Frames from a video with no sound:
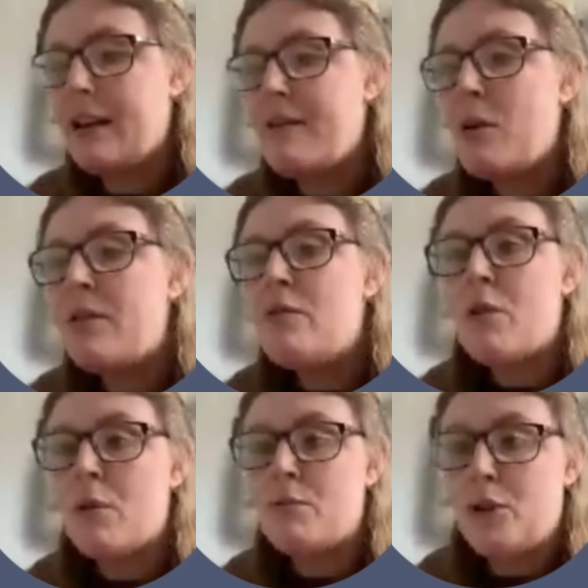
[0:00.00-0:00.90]
their own
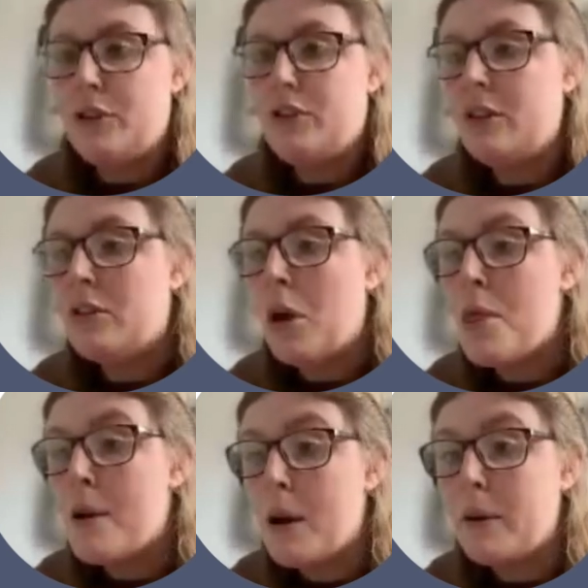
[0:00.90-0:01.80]
informed choices
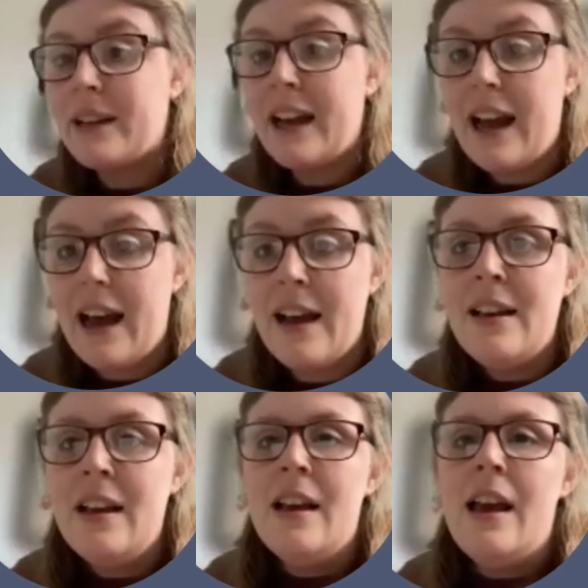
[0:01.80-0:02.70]
on their own care.
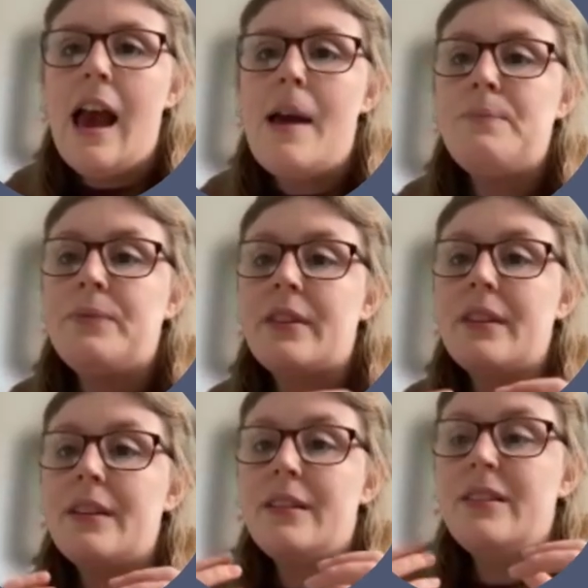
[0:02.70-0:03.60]
And
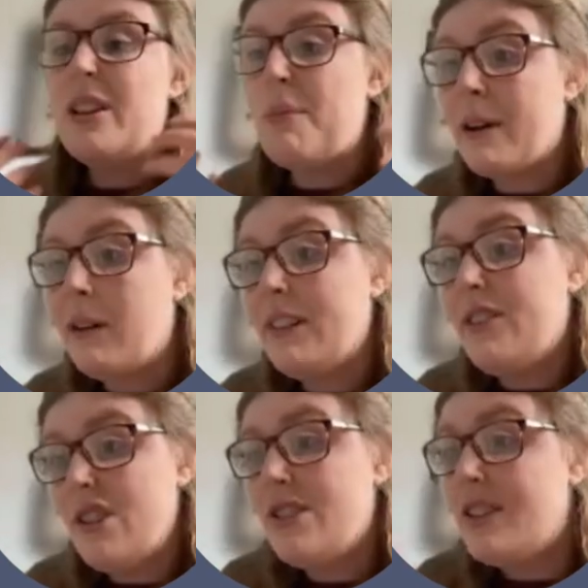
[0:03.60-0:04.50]
so my
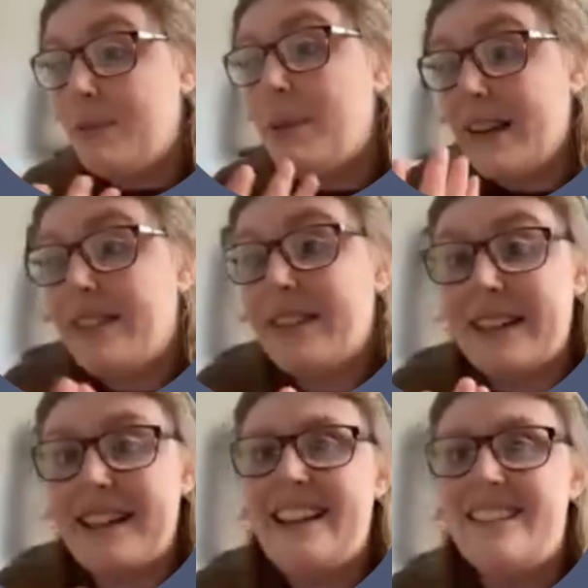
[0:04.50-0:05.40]
question to you
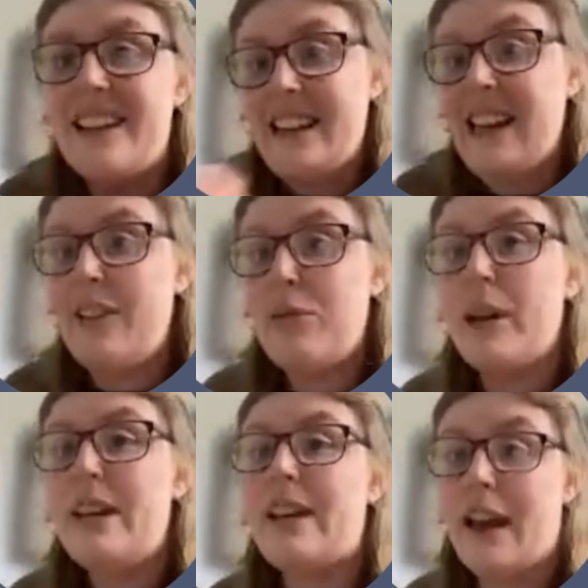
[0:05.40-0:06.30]
basically is, if
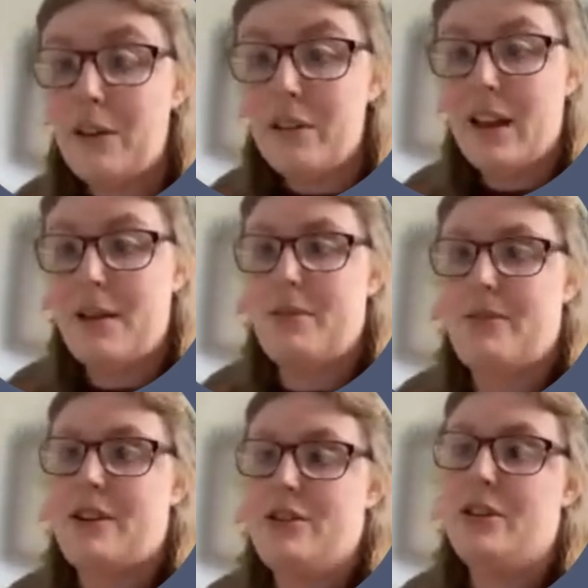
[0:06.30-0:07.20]
we as healthcare
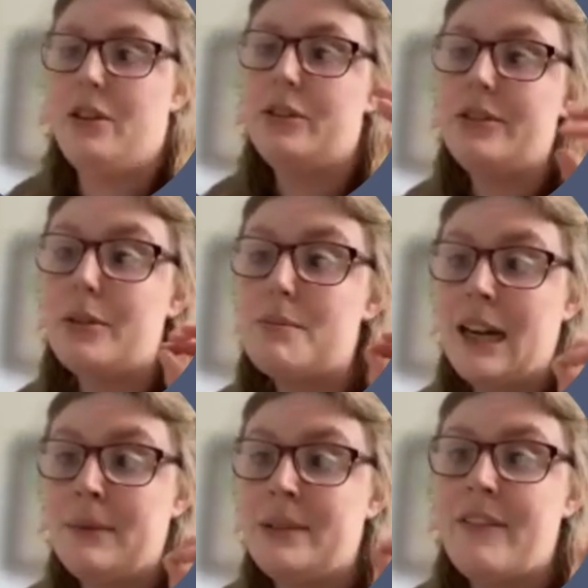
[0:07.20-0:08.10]
professionals
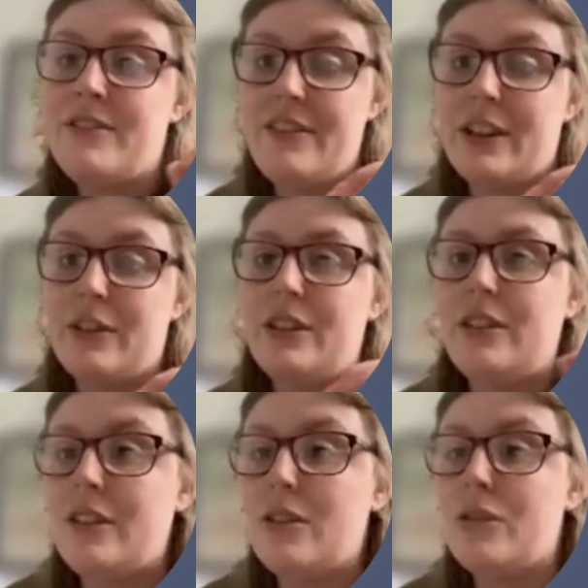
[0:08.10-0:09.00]
sometimes have
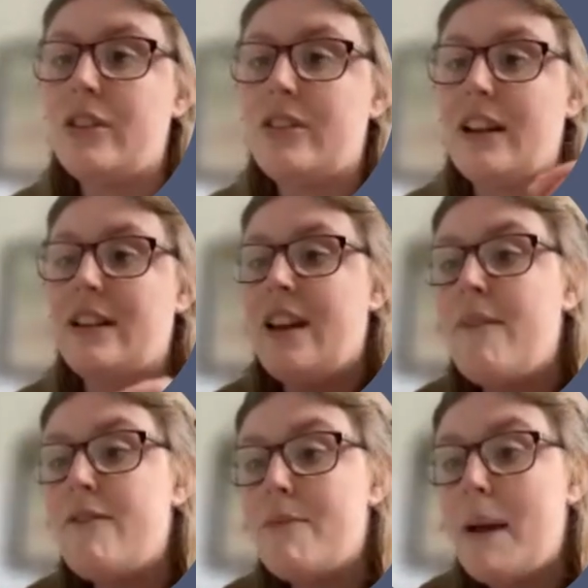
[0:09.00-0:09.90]
difficulties in understanding
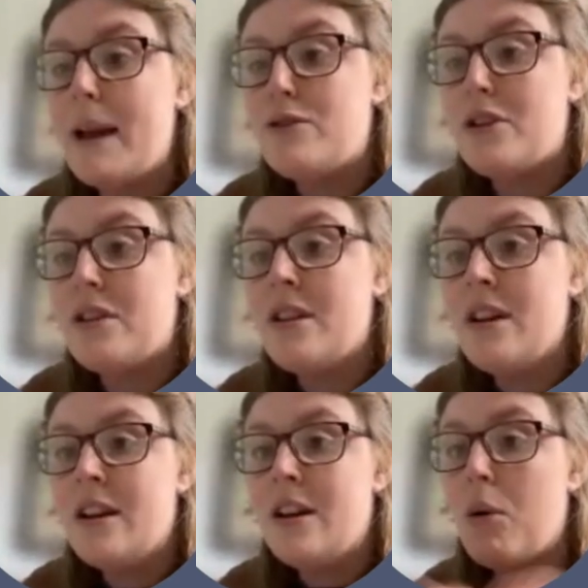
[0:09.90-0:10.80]
information,
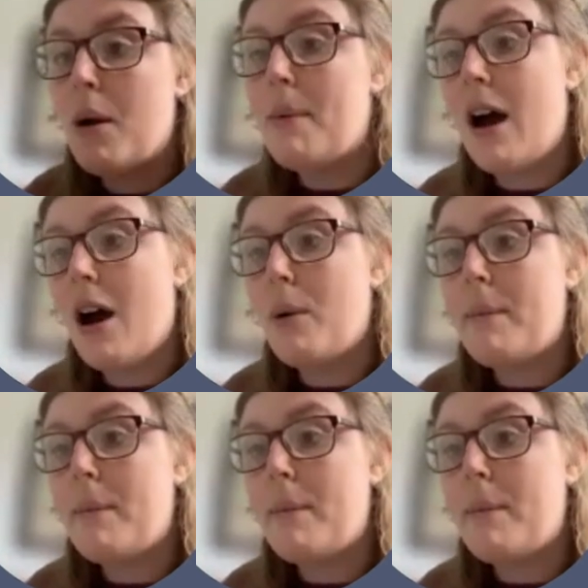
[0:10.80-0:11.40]
what about our